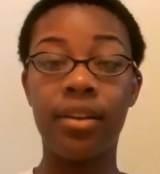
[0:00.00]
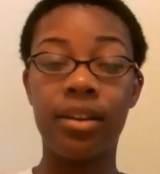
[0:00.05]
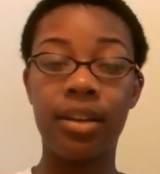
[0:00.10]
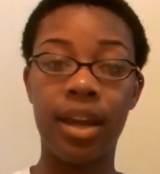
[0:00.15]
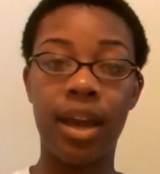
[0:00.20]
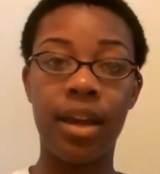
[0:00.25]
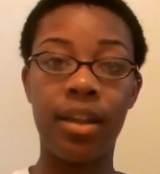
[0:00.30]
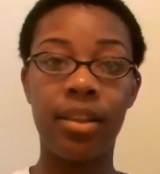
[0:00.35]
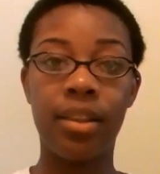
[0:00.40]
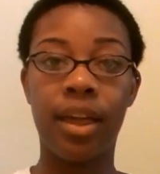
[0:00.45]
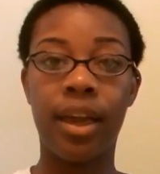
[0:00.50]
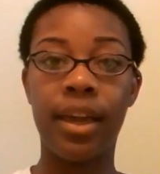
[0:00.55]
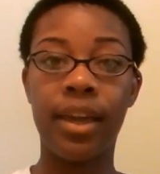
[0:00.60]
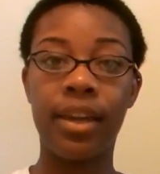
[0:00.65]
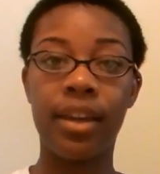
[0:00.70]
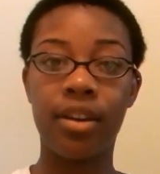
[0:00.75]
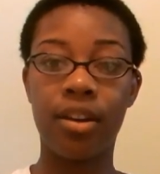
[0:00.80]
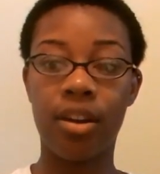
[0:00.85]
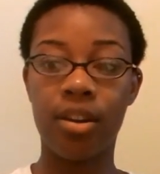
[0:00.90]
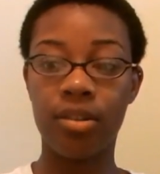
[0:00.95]
or not
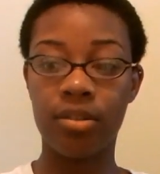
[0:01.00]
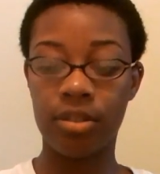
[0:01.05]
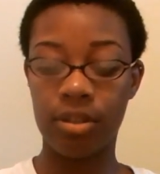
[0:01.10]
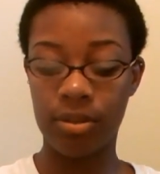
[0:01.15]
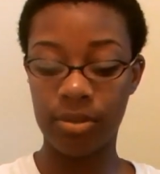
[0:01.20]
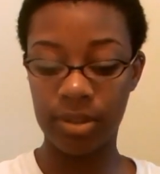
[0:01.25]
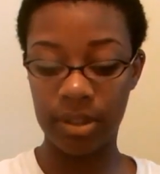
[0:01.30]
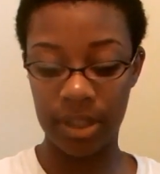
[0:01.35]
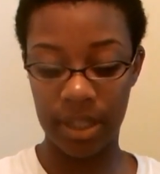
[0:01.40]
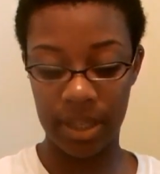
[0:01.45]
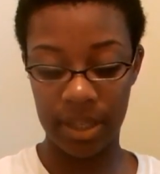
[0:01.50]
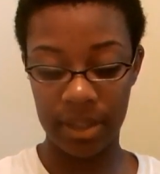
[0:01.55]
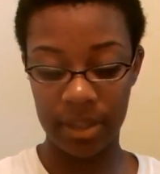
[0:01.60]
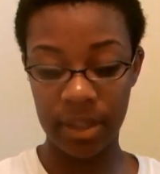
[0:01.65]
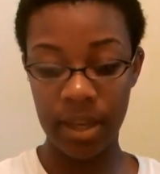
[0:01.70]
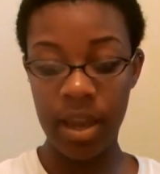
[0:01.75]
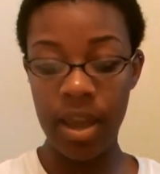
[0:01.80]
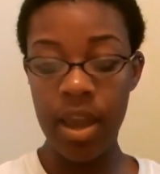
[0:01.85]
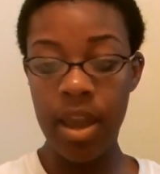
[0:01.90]
like and all of those things.